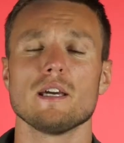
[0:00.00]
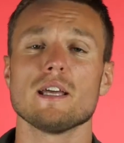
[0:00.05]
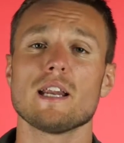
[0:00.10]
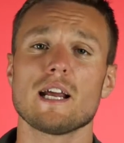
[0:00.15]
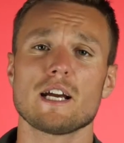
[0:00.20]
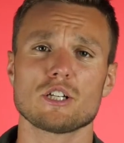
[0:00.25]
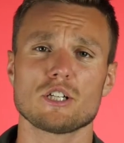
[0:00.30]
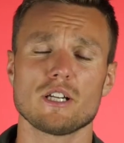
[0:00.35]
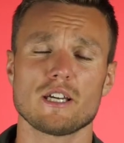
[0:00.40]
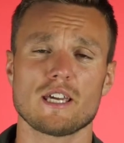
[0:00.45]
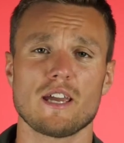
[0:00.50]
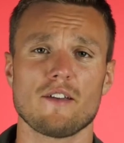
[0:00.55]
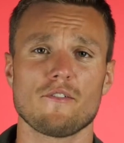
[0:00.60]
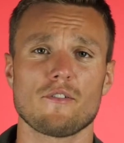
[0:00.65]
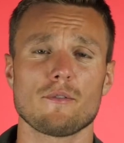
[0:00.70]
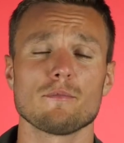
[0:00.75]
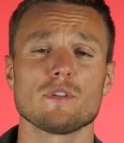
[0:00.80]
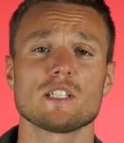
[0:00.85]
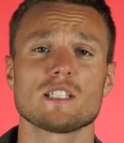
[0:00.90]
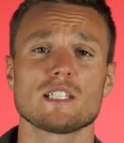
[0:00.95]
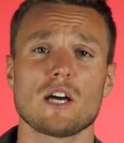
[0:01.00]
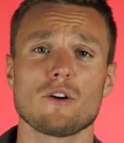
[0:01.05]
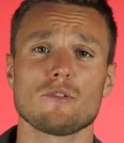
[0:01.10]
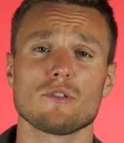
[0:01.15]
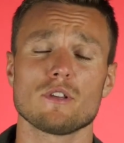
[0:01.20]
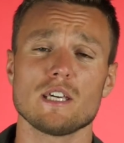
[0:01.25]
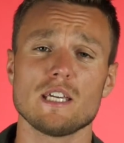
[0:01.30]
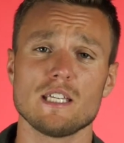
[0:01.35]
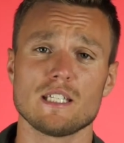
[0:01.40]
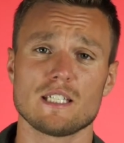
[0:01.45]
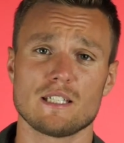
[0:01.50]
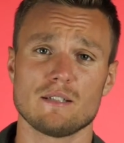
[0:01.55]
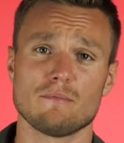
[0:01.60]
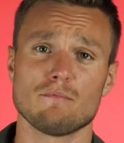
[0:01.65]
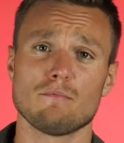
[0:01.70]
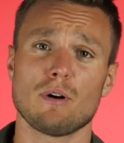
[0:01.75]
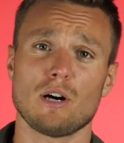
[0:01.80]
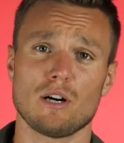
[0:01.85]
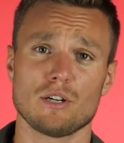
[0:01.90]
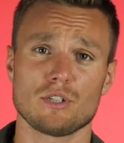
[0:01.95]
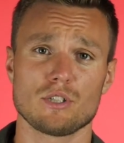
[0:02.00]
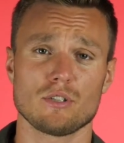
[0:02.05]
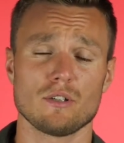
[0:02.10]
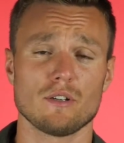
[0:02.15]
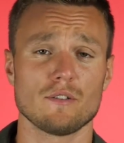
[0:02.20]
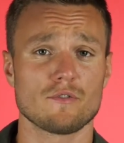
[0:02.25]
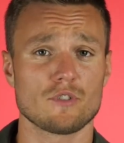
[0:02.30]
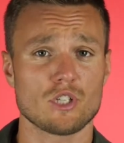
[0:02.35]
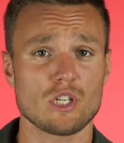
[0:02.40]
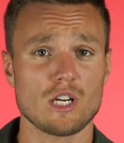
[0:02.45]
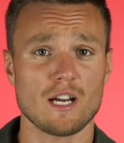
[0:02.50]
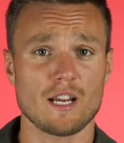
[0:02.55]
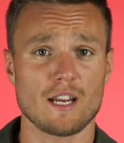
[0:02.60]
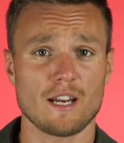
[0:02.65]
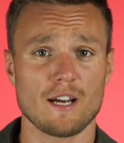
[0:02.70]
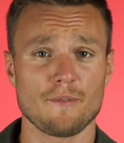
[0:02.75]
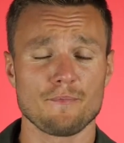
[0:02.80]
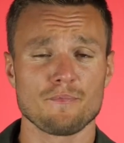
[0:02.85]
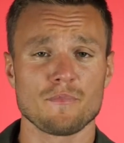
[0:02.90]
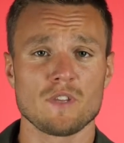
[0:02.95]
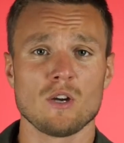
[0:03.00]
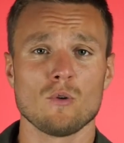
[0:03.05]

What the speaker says: It actually came from the southeastern part of China,